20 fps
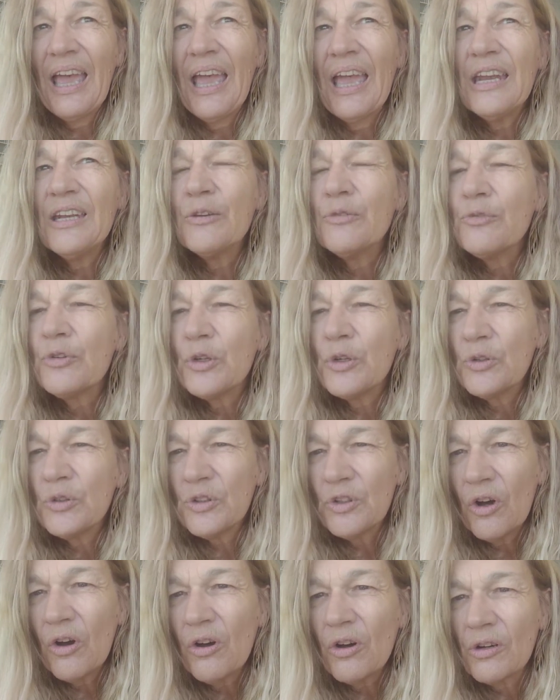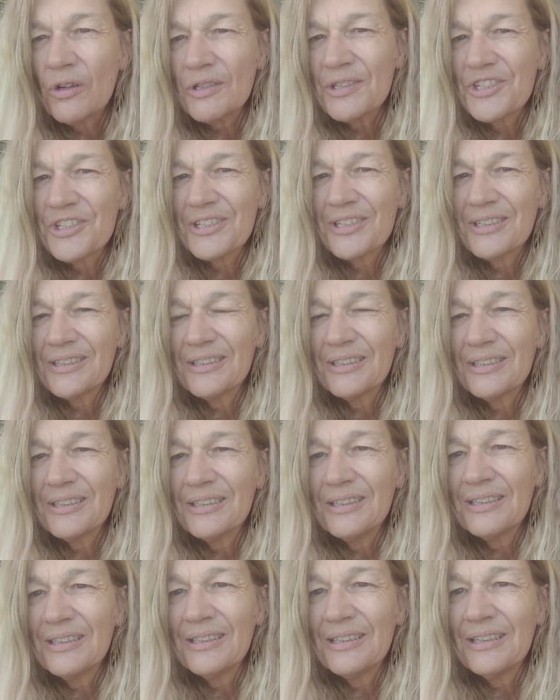And if you're not,
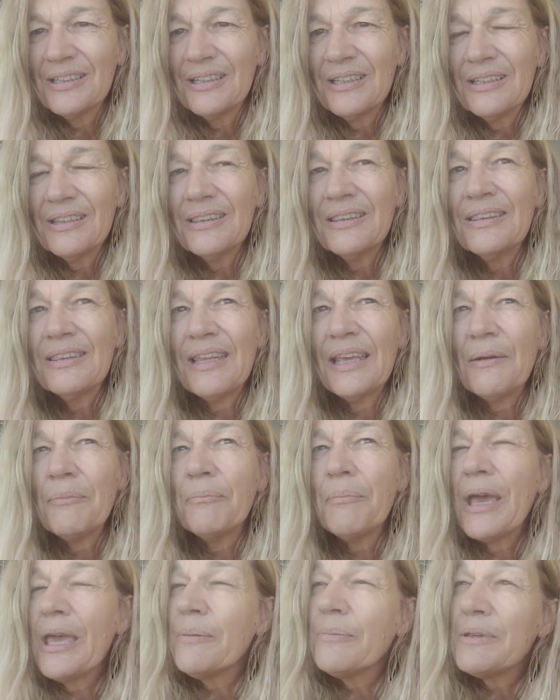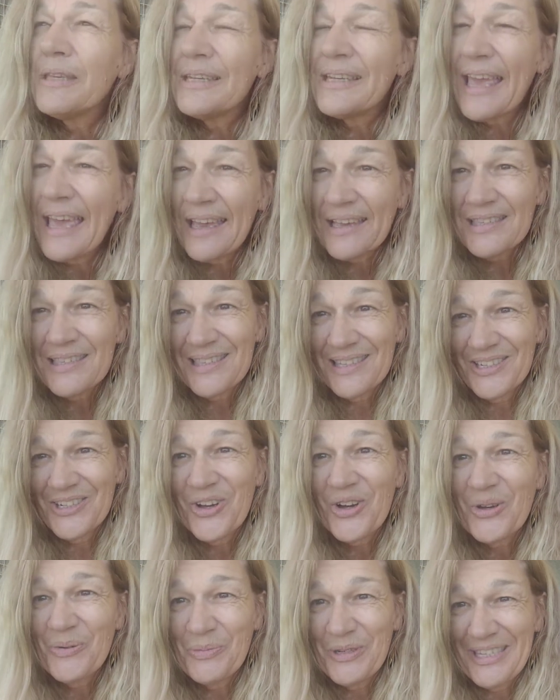then maybe now's the
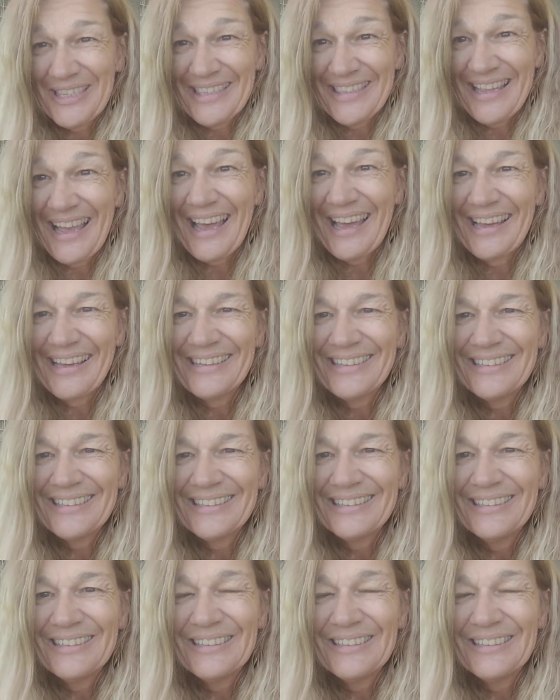time to start,